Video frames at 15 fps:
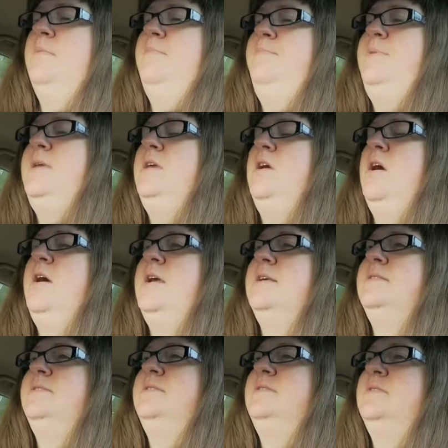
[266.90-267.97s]

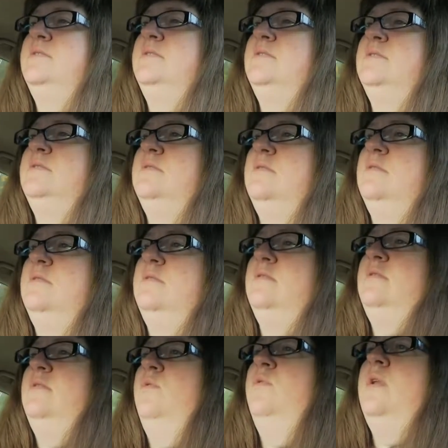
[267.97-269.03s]
because
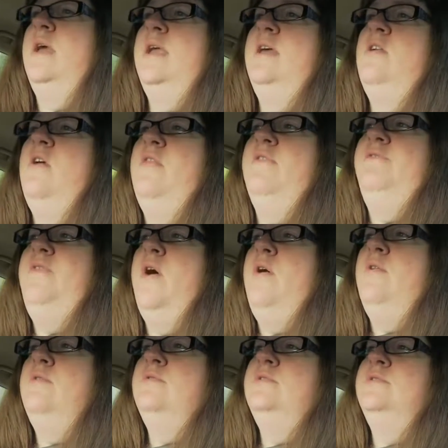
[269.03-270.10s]
when I get on the
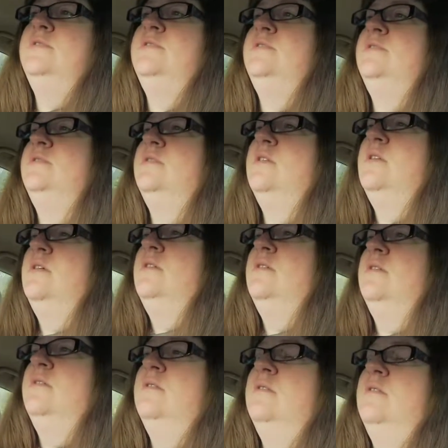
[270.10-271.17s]
phones,
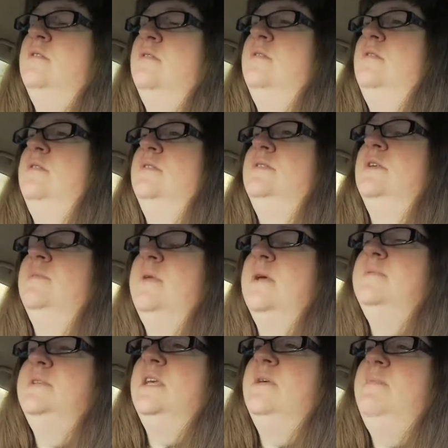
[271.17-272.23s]

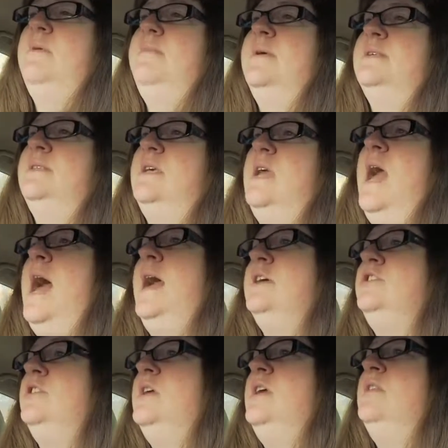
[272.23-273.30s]
sometimes it can be busy.
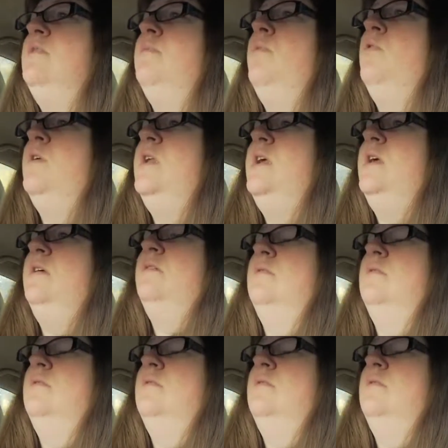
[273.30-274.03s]
Actually, in the morning,